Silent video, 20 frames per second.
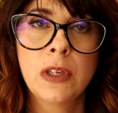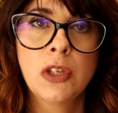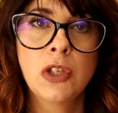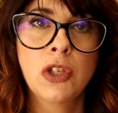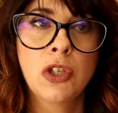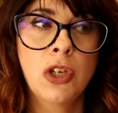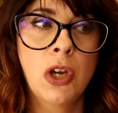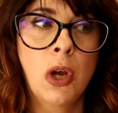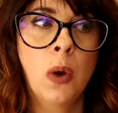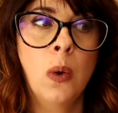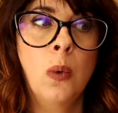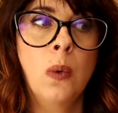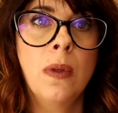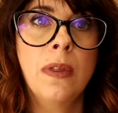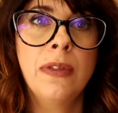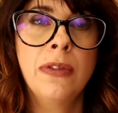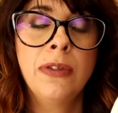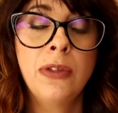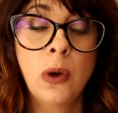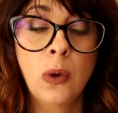So
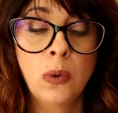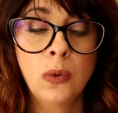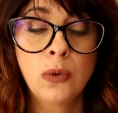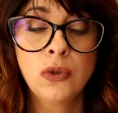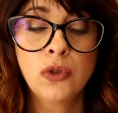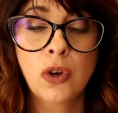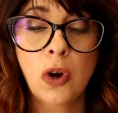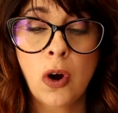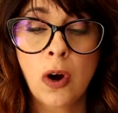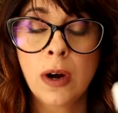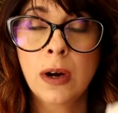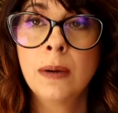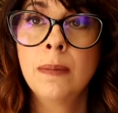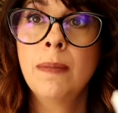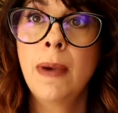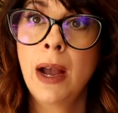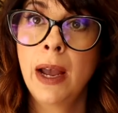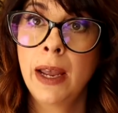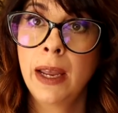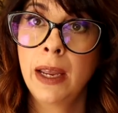those are
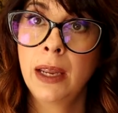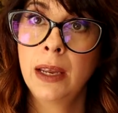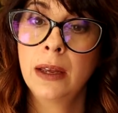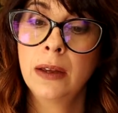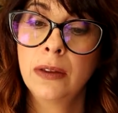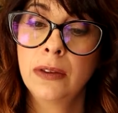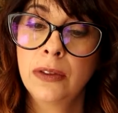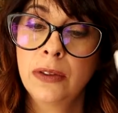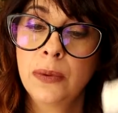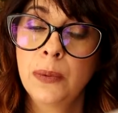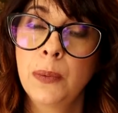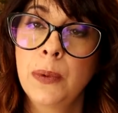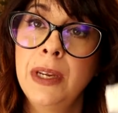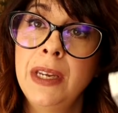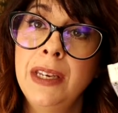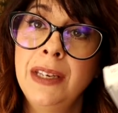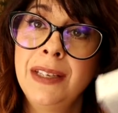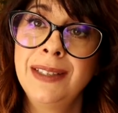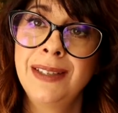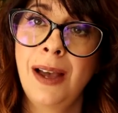my
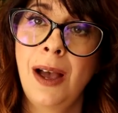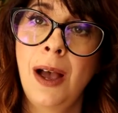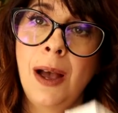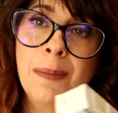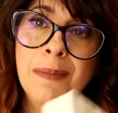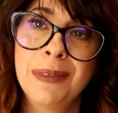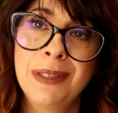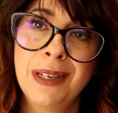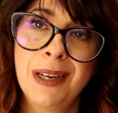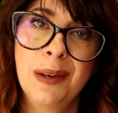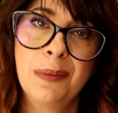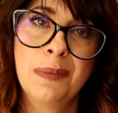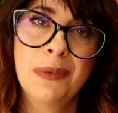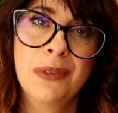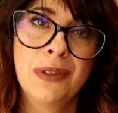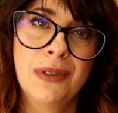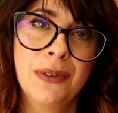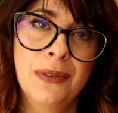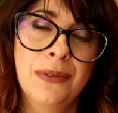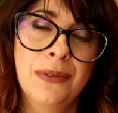3 top tips